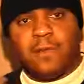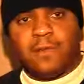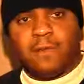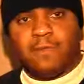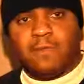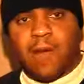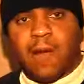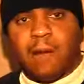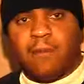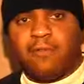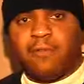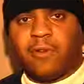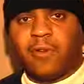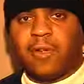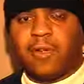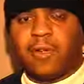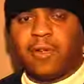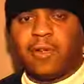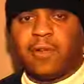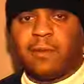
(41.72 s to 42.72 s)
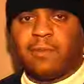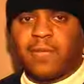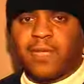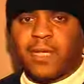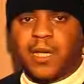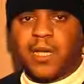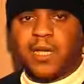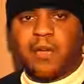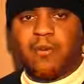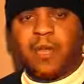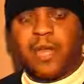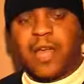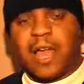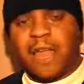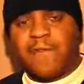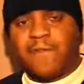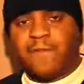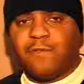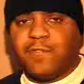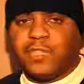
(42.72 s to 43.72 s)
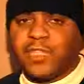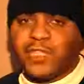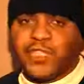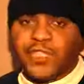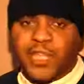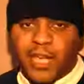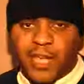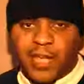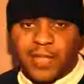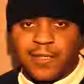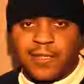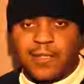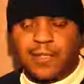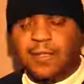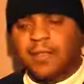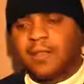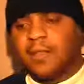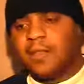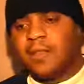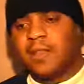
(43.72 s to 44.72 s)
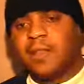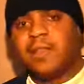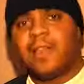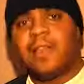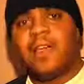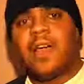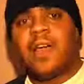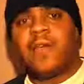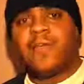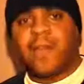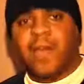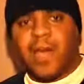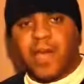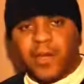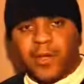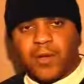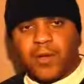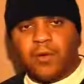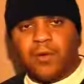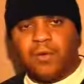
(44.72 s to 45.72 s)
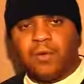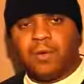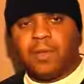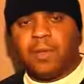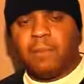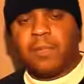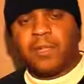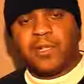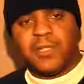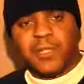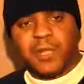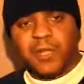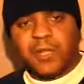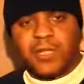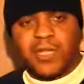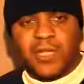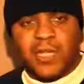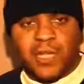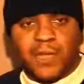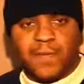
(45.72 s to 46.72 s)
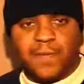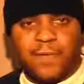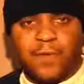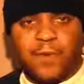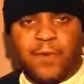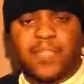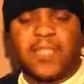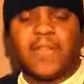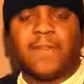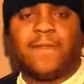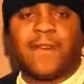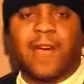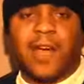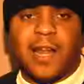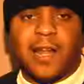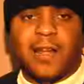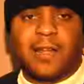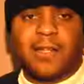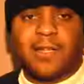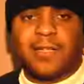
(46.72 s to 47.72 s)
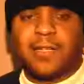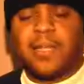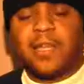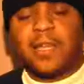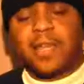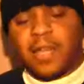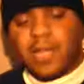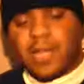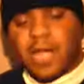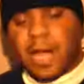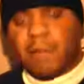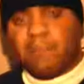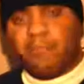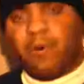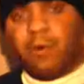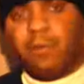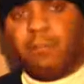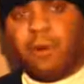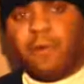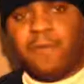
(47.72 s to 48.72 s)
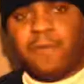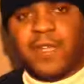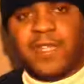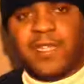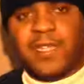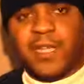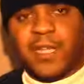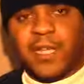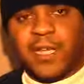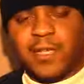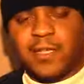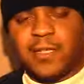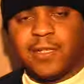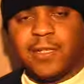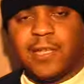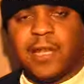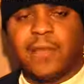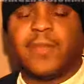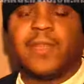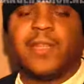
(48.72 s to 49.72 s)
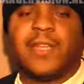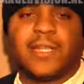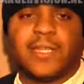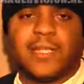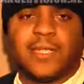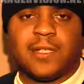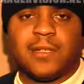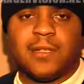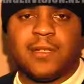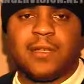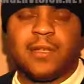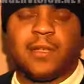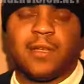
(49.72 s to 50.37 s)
for robbery. You know what I'm saying? All I asked for is a chance. I thought, all right, cool. How much you selling the CDs for? He said, $5. I bought both of the CDs. I said, listen,